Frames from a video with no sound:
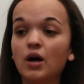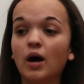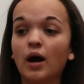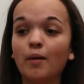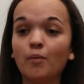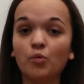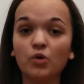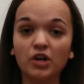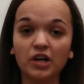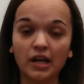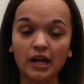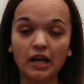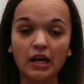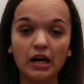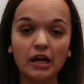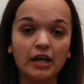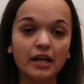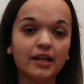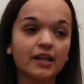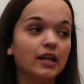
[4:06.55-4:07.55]
I'm working
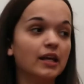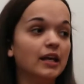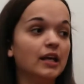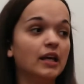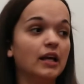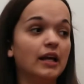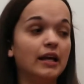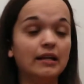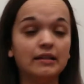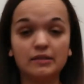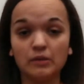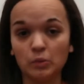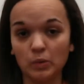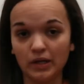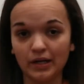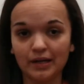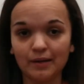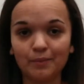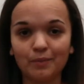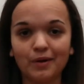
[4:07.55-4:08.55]
on it. It's a
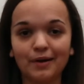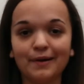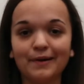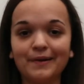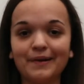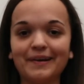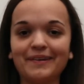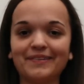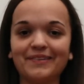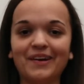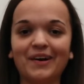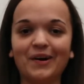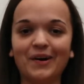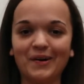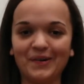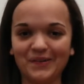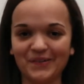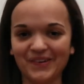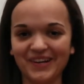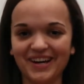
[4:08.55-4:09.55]
work in progress,
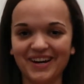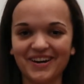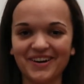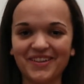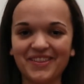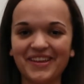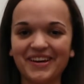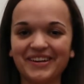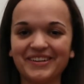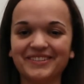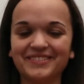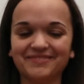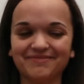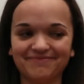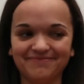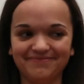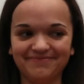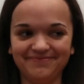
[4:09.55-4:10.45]
aren't we all though?